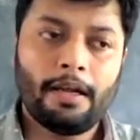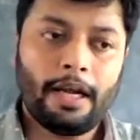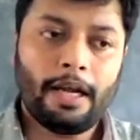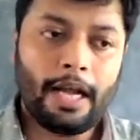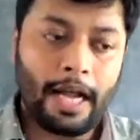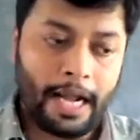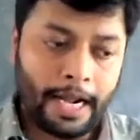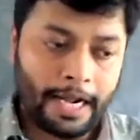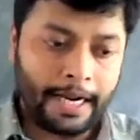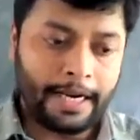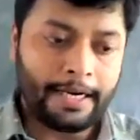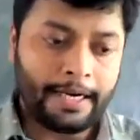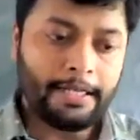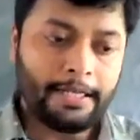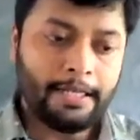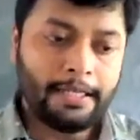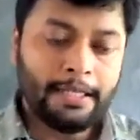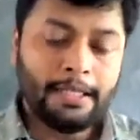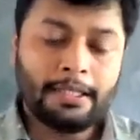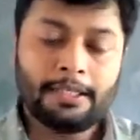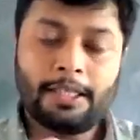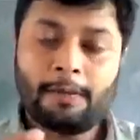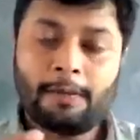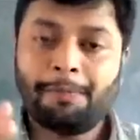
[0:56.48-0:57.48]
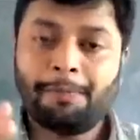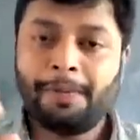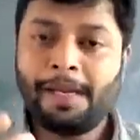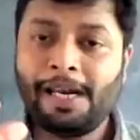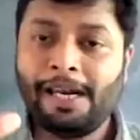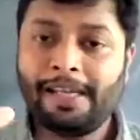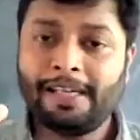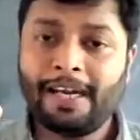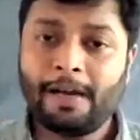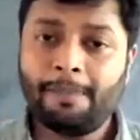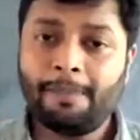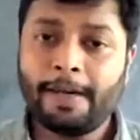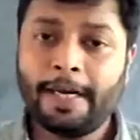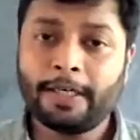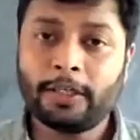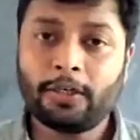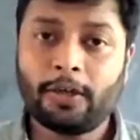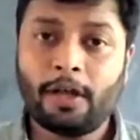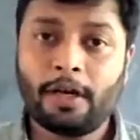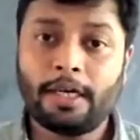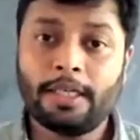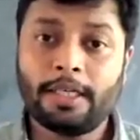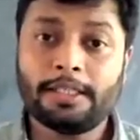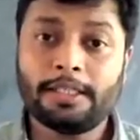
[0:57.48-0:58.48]
and the filling of
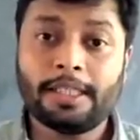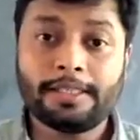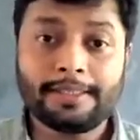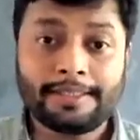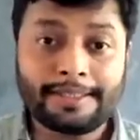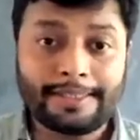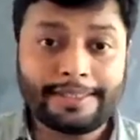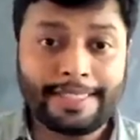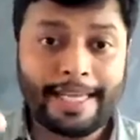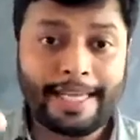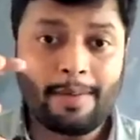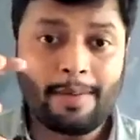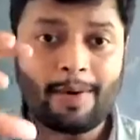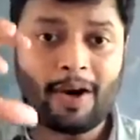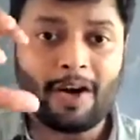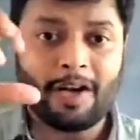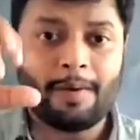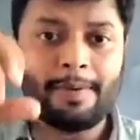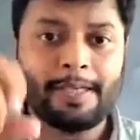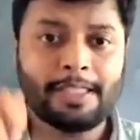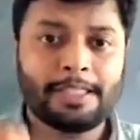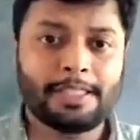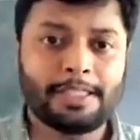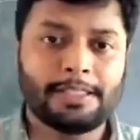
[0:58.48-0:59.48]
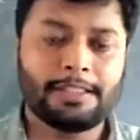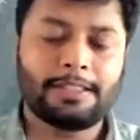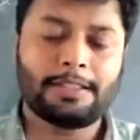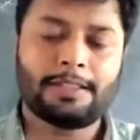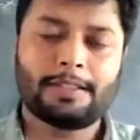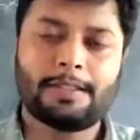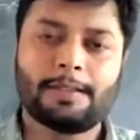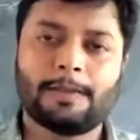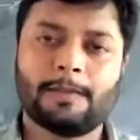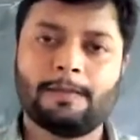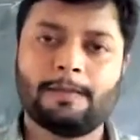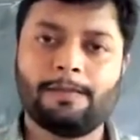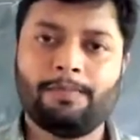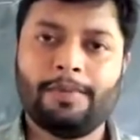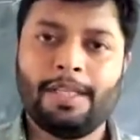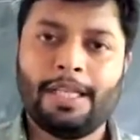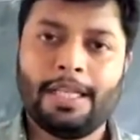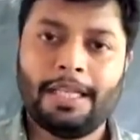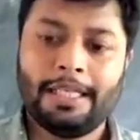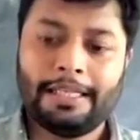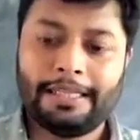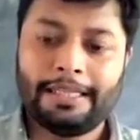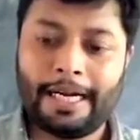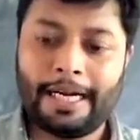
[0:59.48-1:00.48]
electron in the same orbitals.
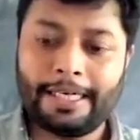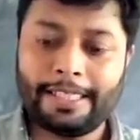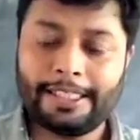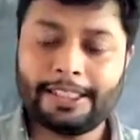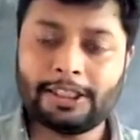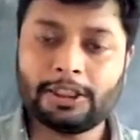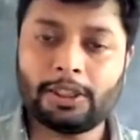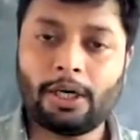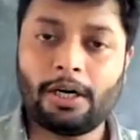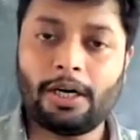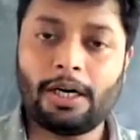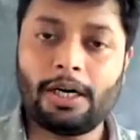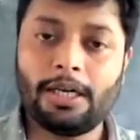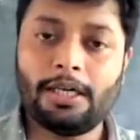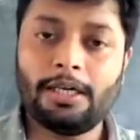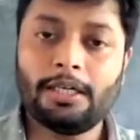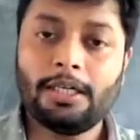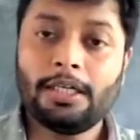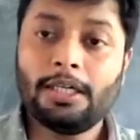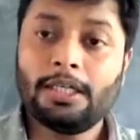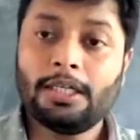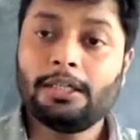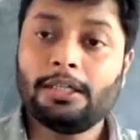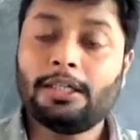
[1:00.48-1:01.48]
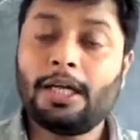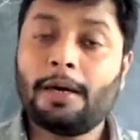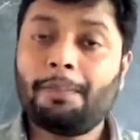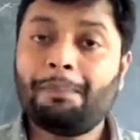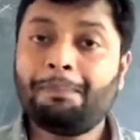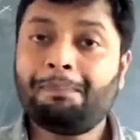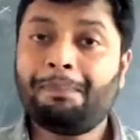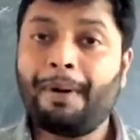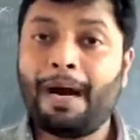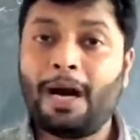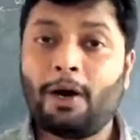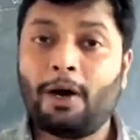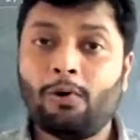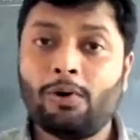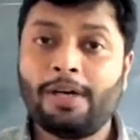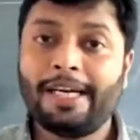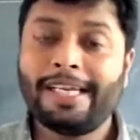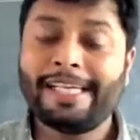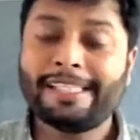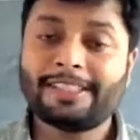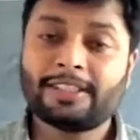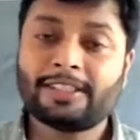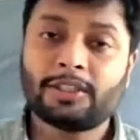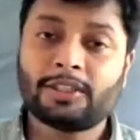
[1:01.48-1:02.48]
That is called the
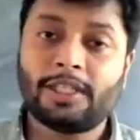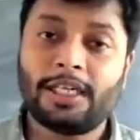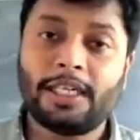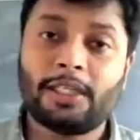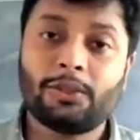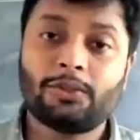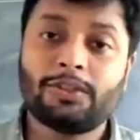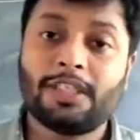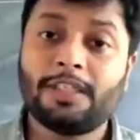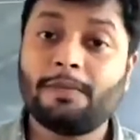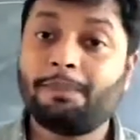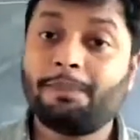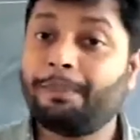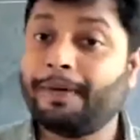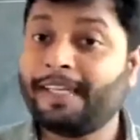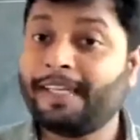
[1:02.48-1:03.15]
Pauli exclusion